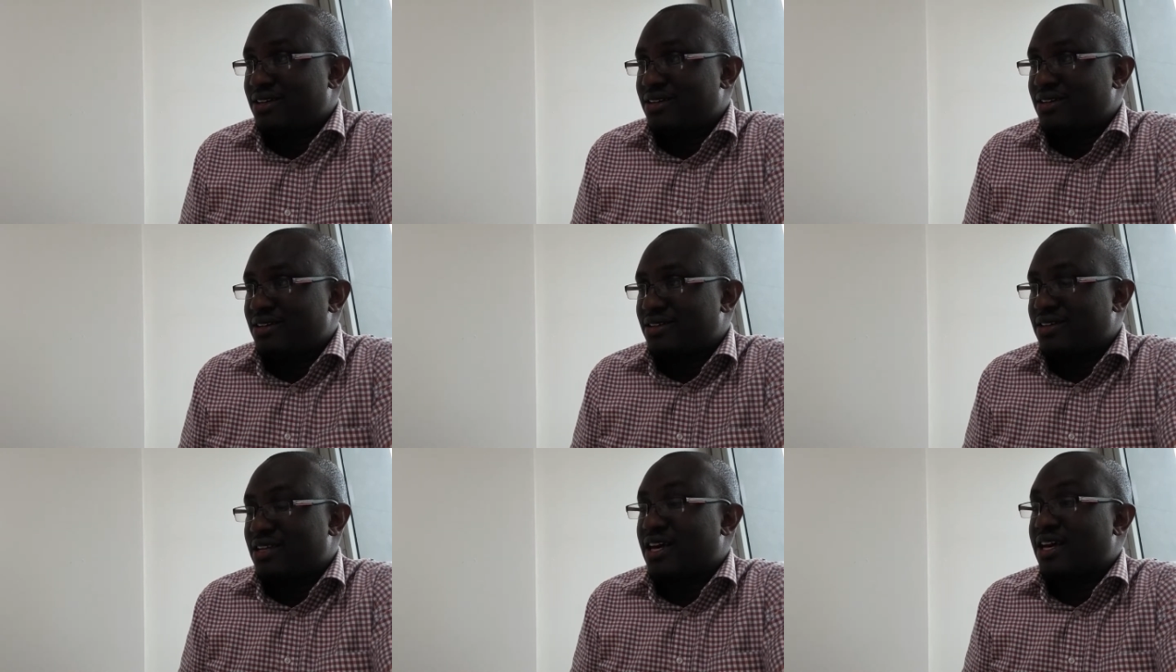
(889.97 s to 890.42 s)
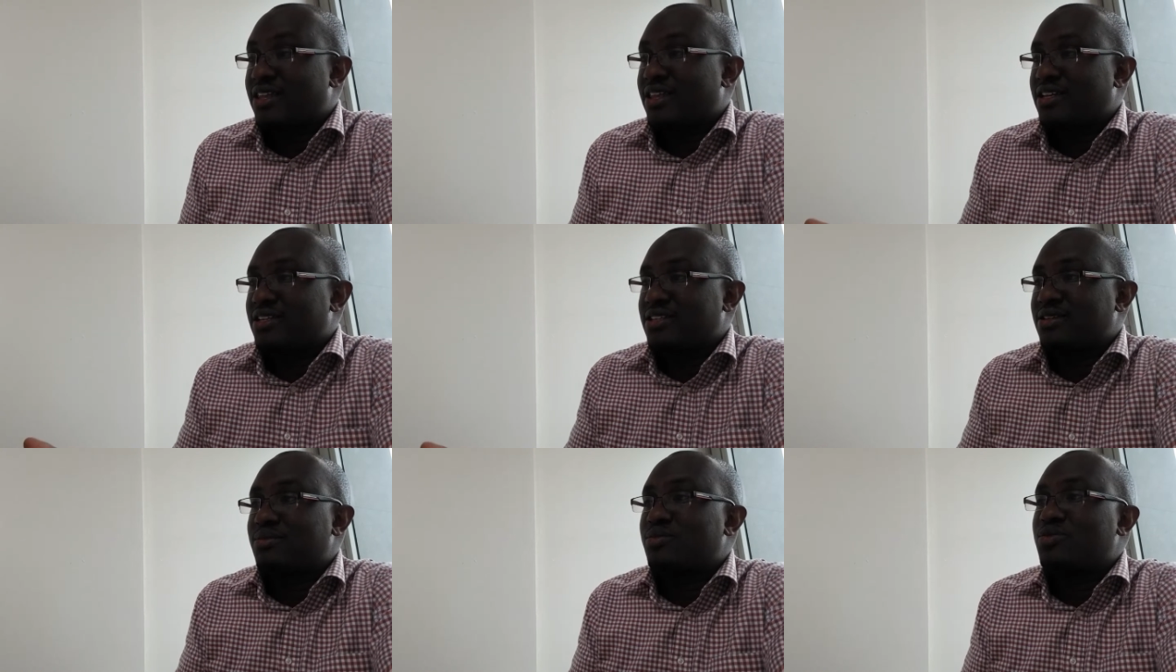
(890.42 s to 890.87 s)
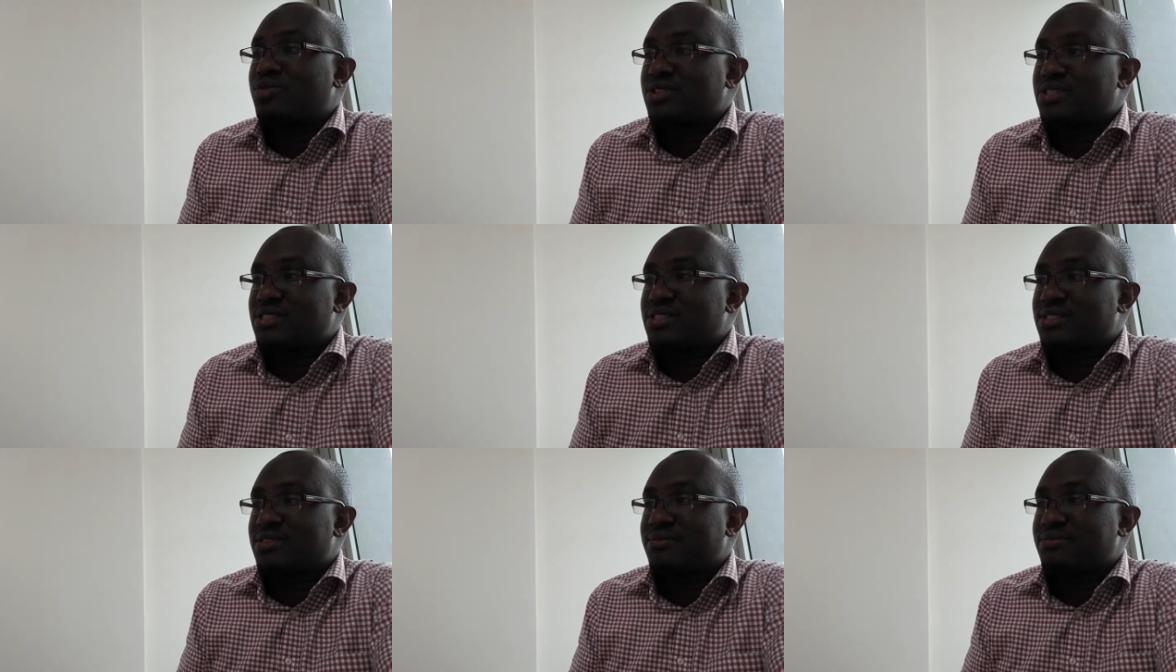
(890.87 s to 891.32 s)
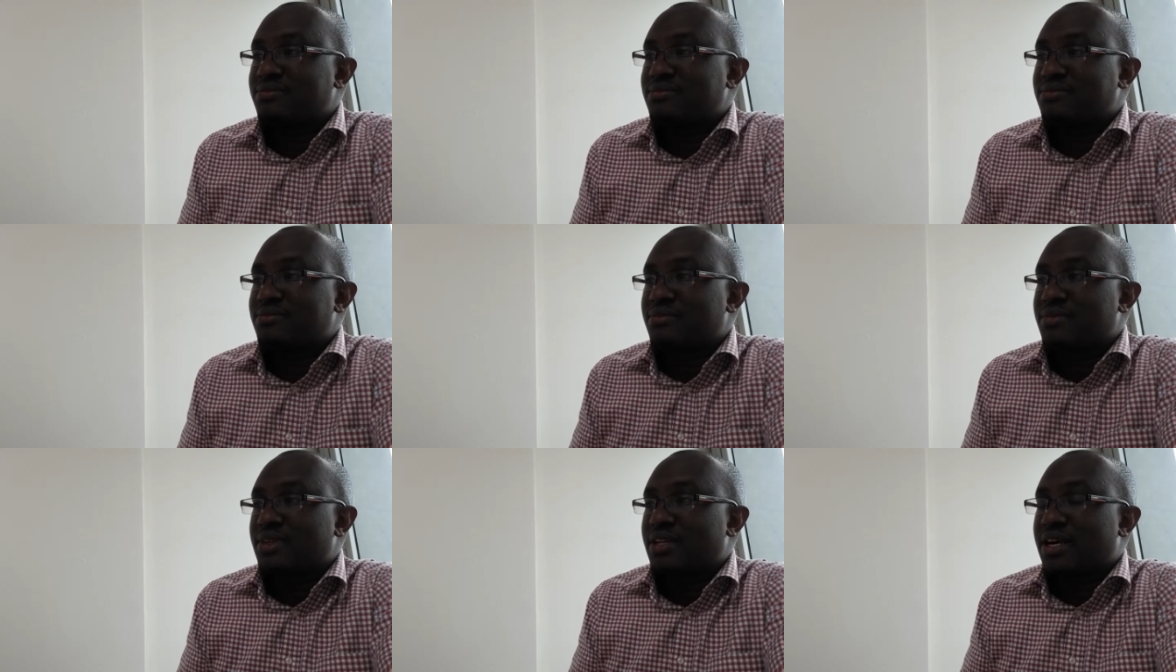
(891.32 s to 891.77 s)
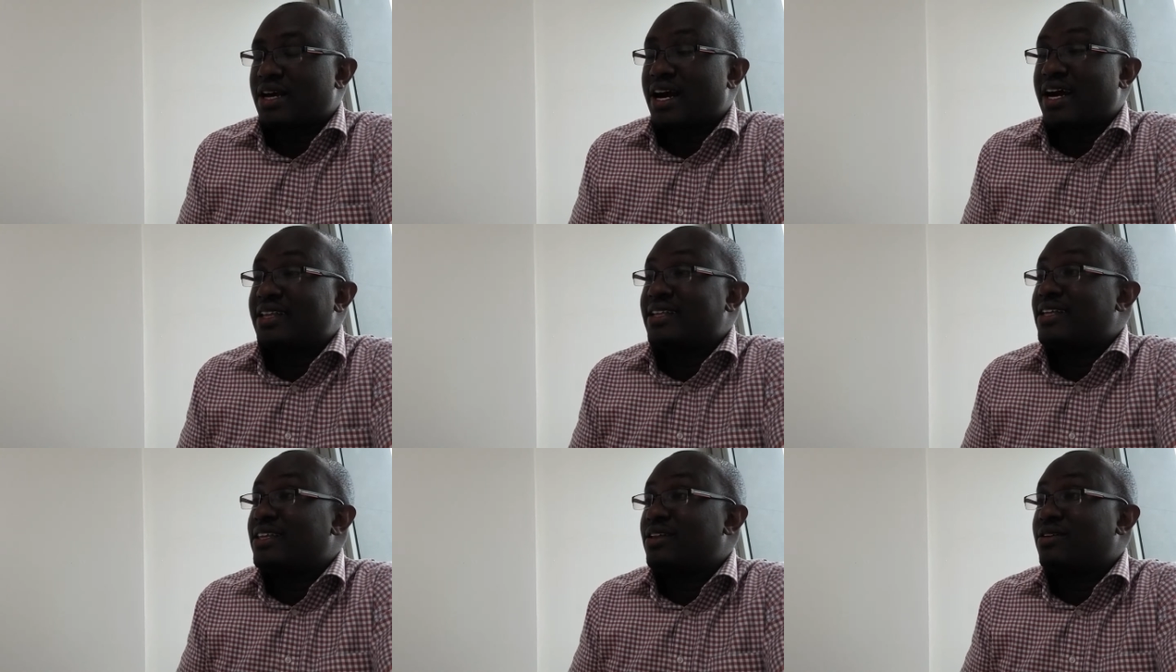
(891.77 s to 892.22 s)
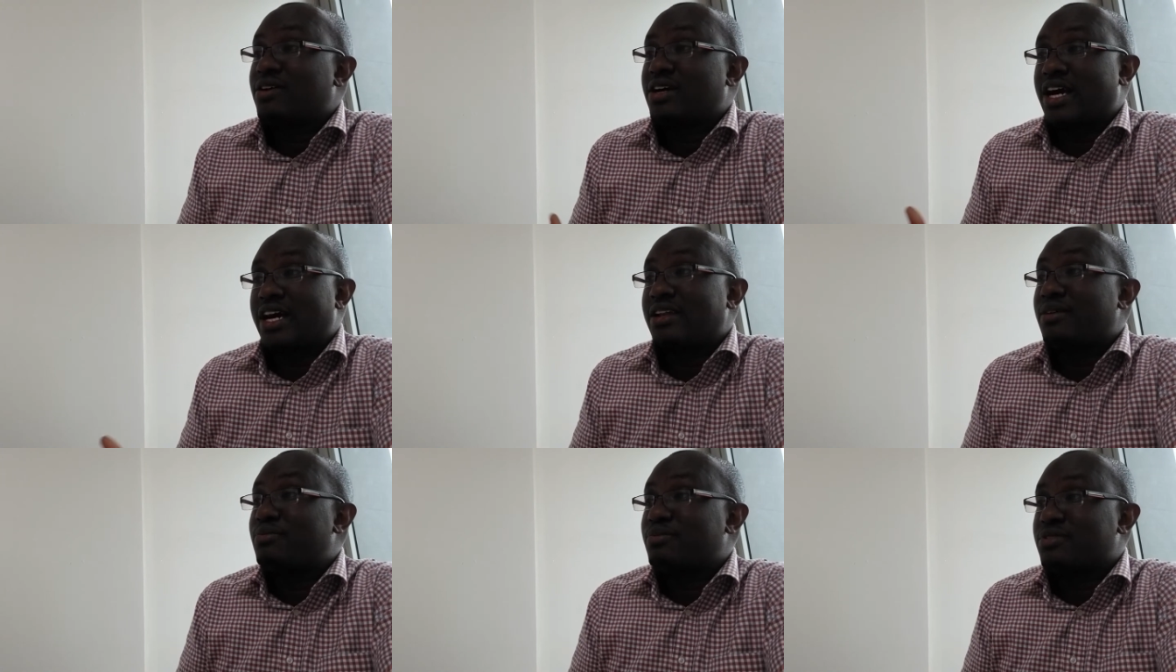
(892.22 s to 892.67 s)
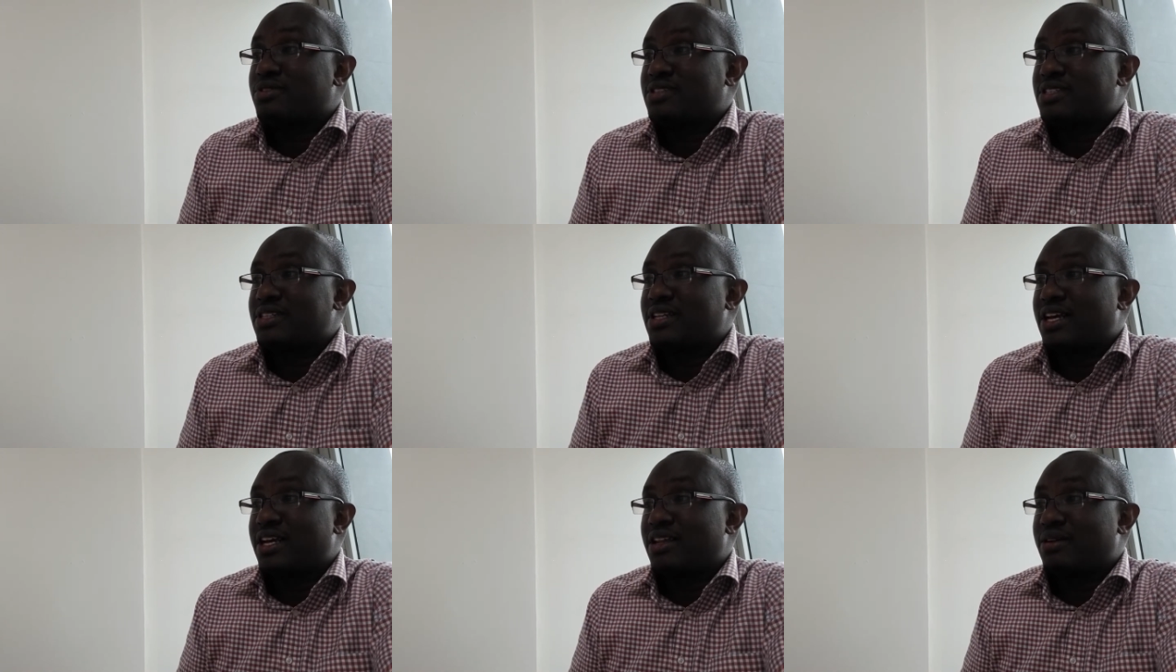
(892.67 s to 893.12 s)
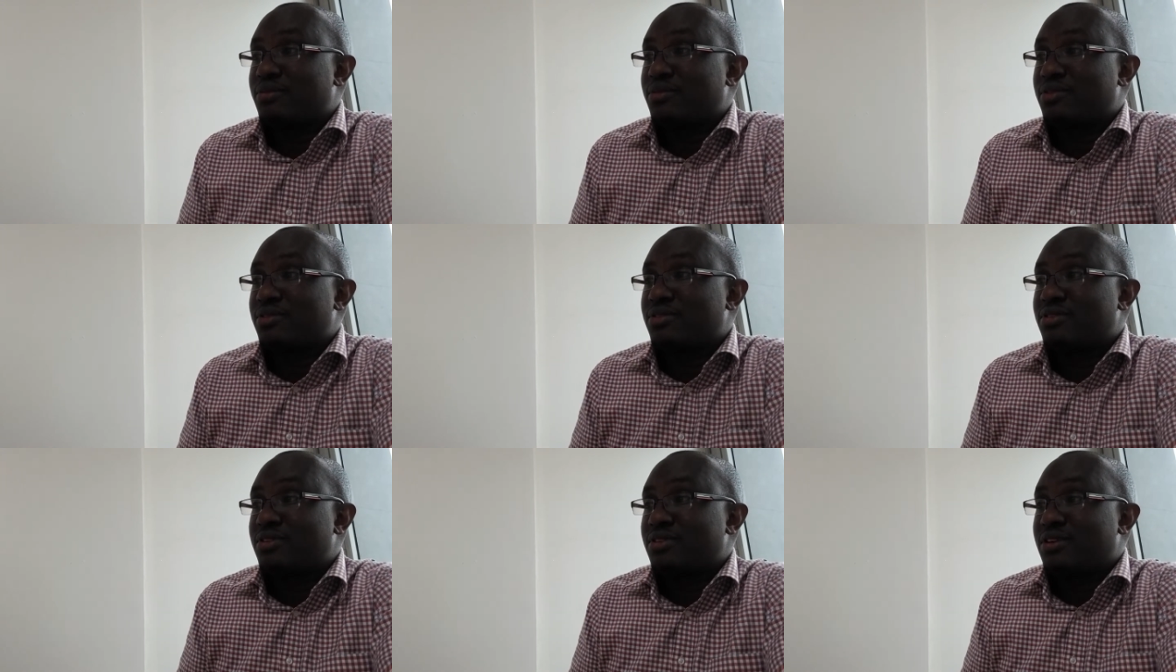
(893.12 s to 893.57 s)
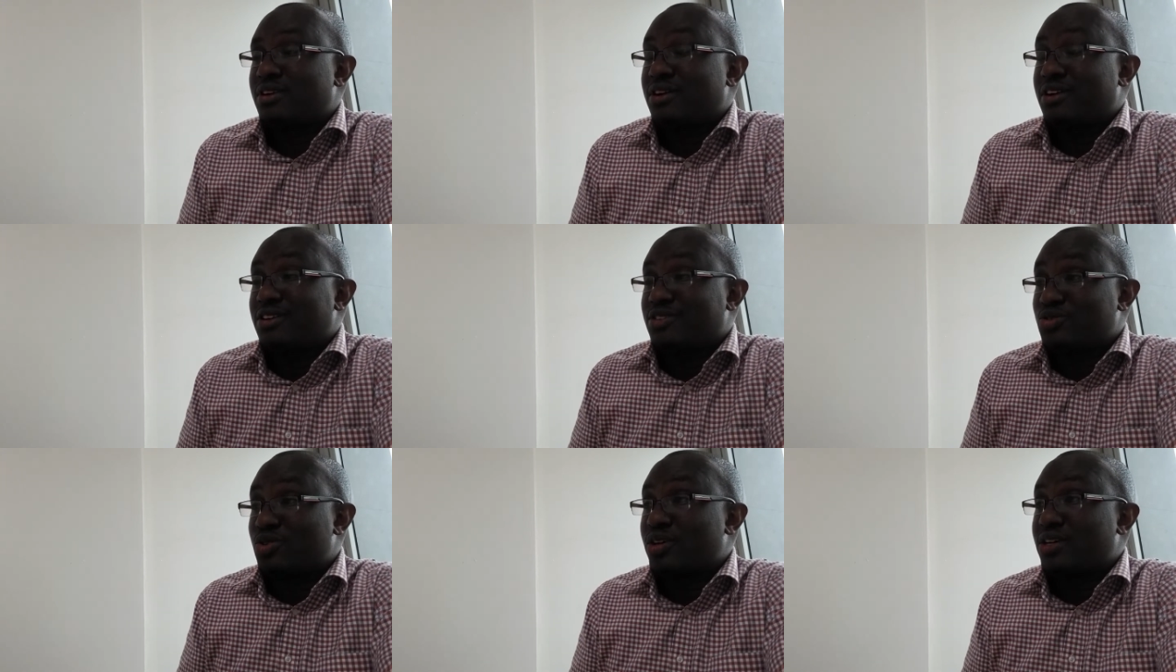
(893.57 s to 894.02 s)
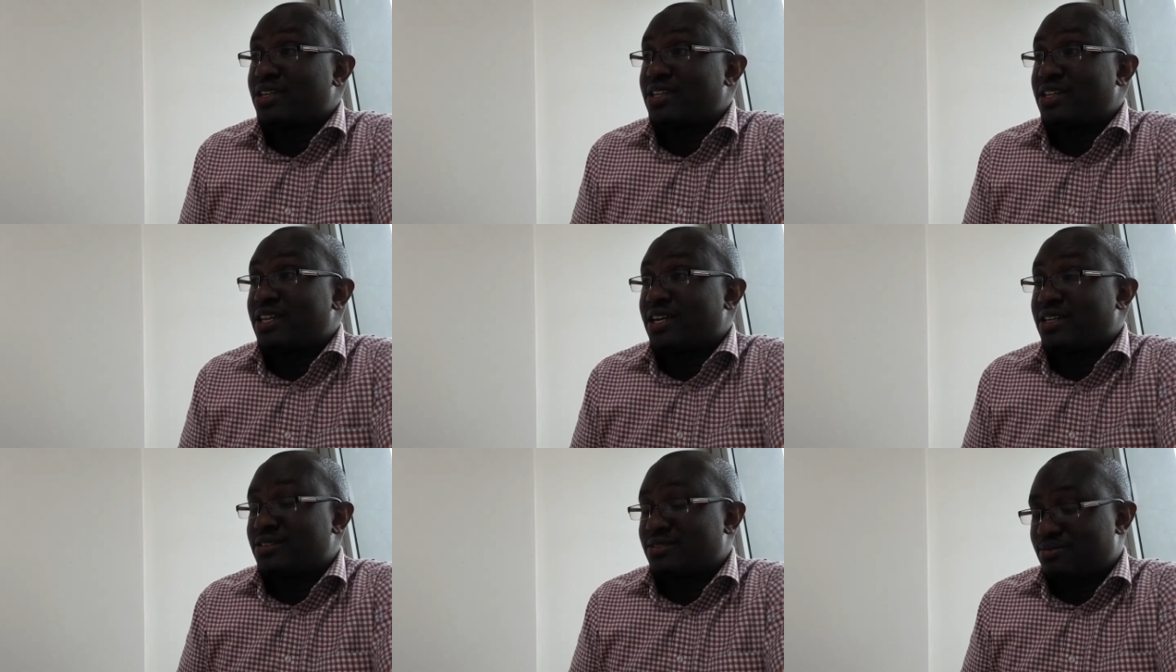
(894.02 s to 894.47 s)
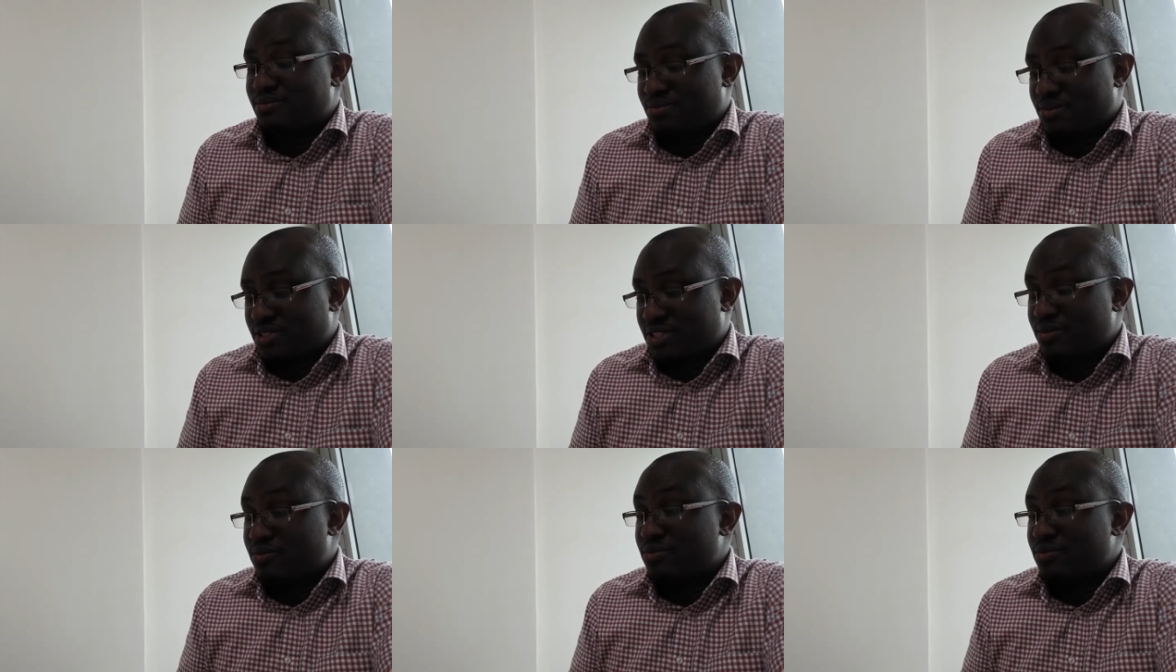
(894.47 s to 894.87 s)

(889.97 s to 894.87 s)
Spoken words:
the other team wins, and then they can't proceed anymore. So he did a team